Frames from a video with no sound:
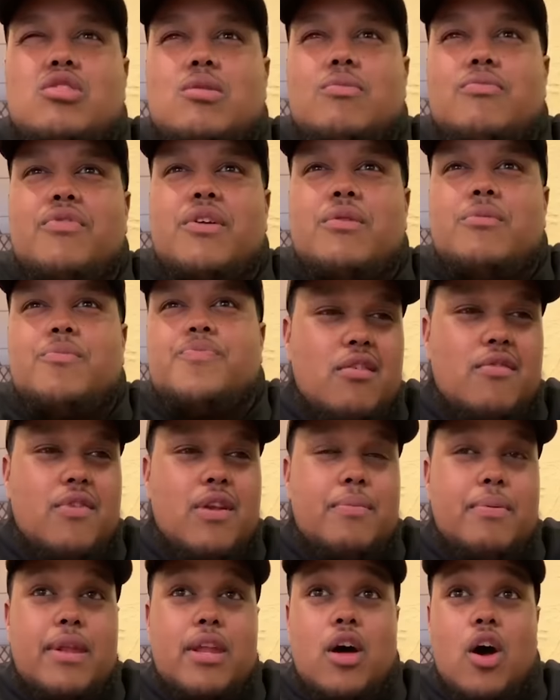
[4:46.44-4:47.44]
something?
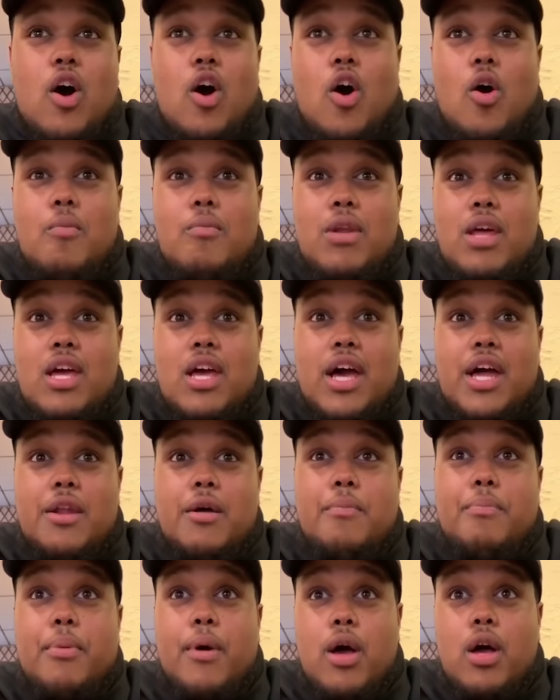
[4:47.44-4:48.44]
Omelette. An omelette and
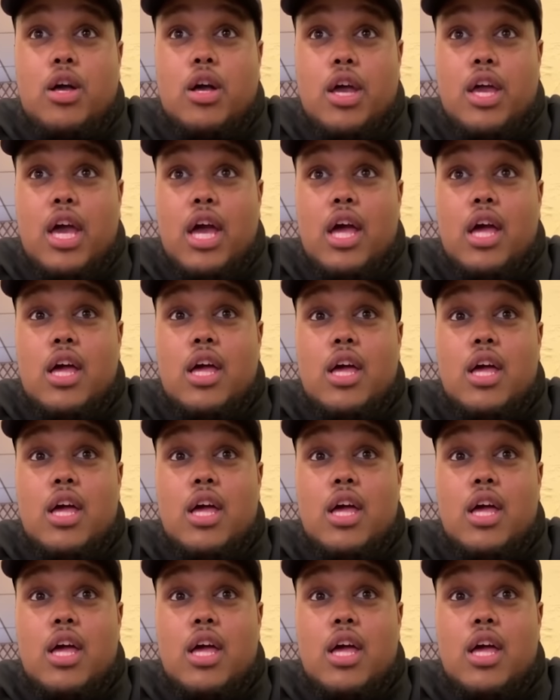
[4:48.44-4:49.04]
a burger, yeah.